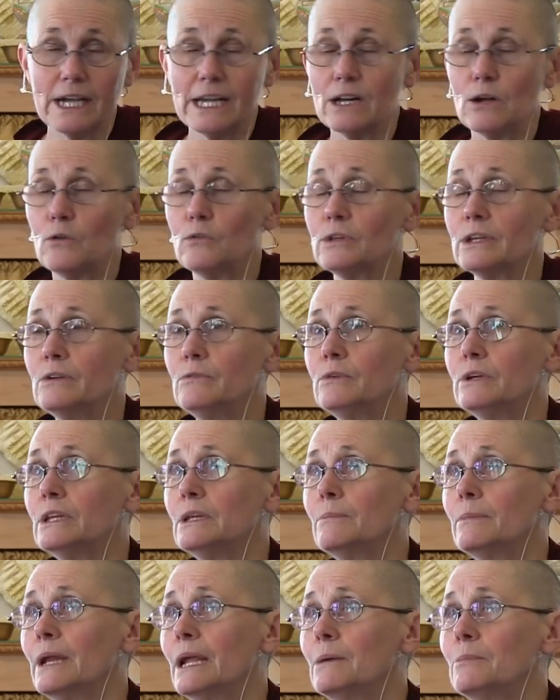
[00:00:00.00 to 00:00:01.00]
he'd only
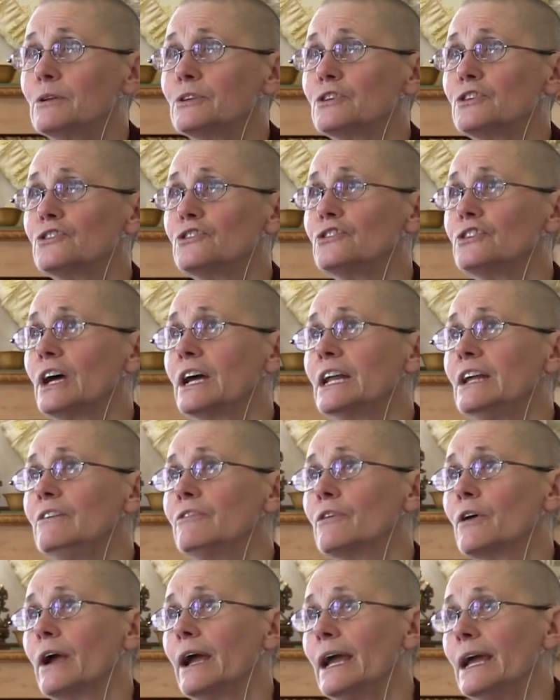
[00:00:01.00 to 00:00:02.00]
really been able to study
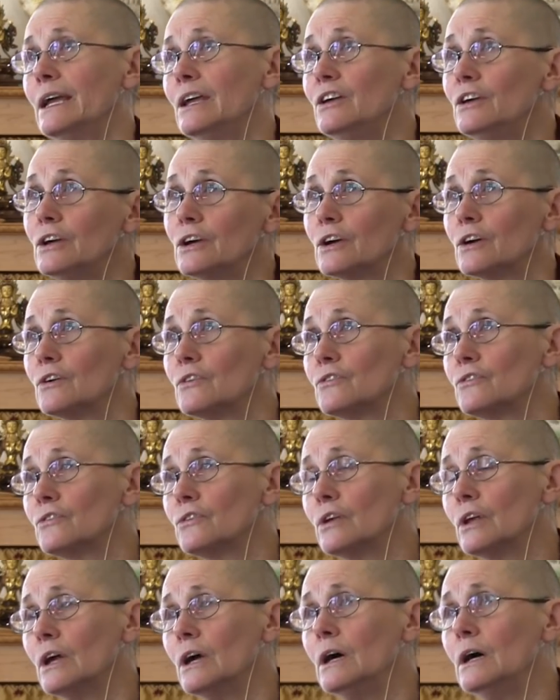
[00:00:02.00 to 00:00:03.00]
for eight years.